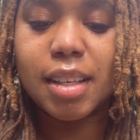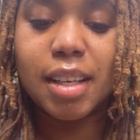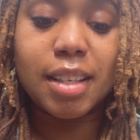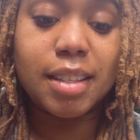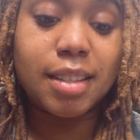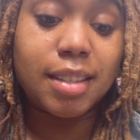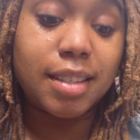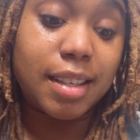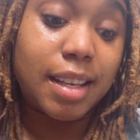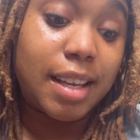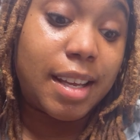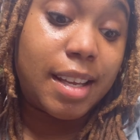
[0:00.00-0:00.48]

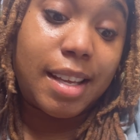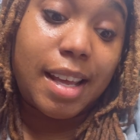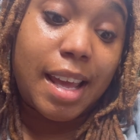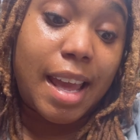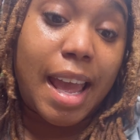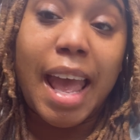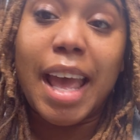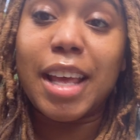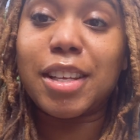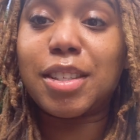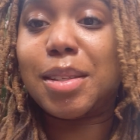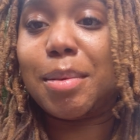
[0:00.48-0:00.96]
It
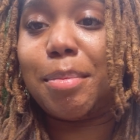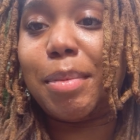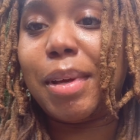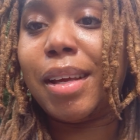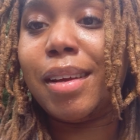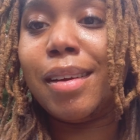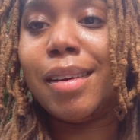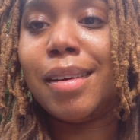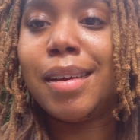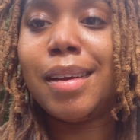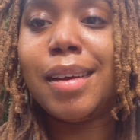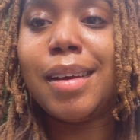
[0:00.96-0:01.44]
has to
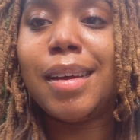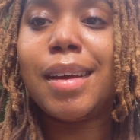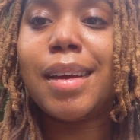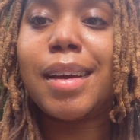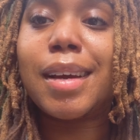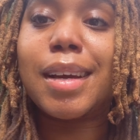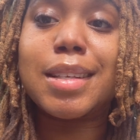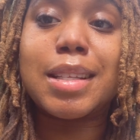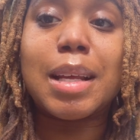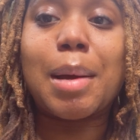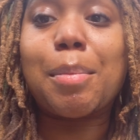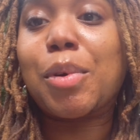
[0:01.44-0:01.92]
be,
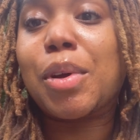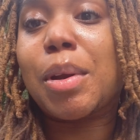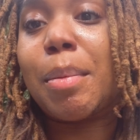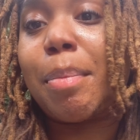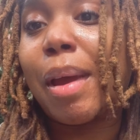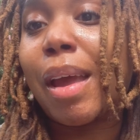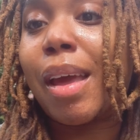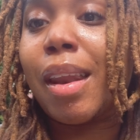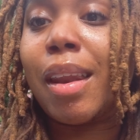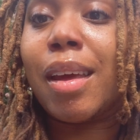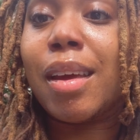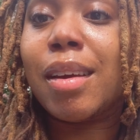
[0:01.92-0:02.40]
because I'm going
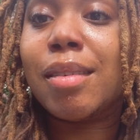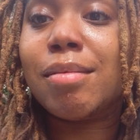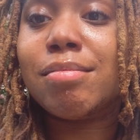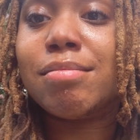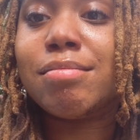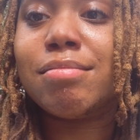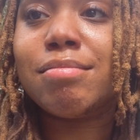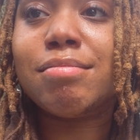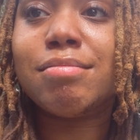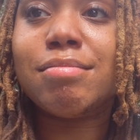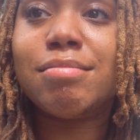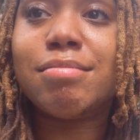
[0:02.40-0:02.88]
to panic.
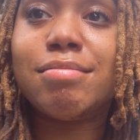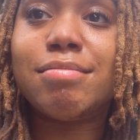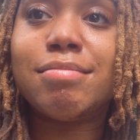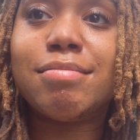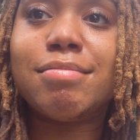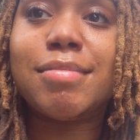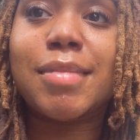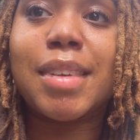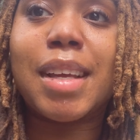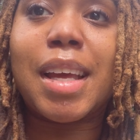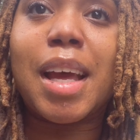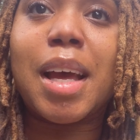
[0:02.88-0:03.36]

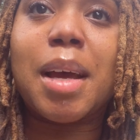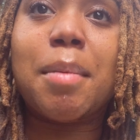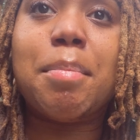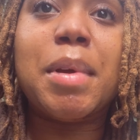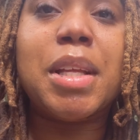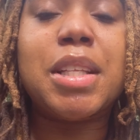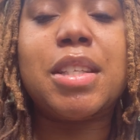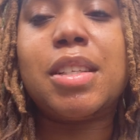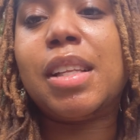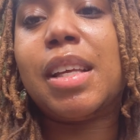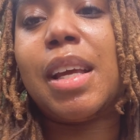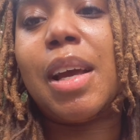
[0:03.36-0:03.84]

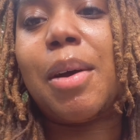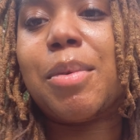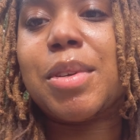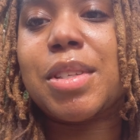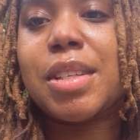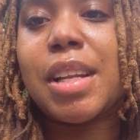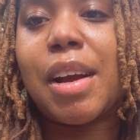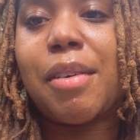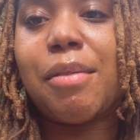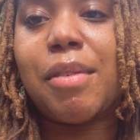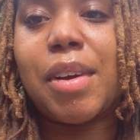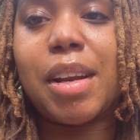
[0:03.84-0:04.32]
Mentally, I
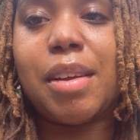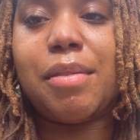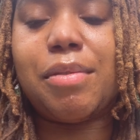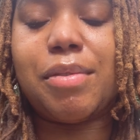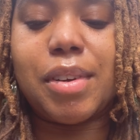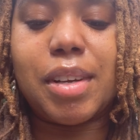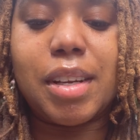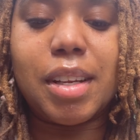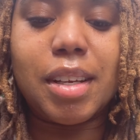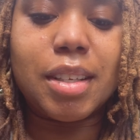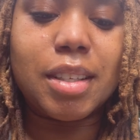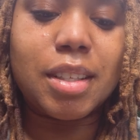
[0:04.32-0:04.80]
was not ready
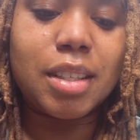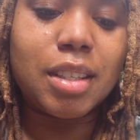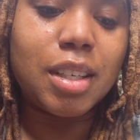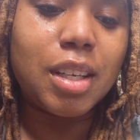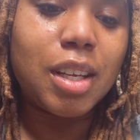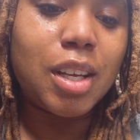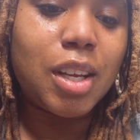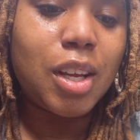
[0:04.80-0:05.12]
for this.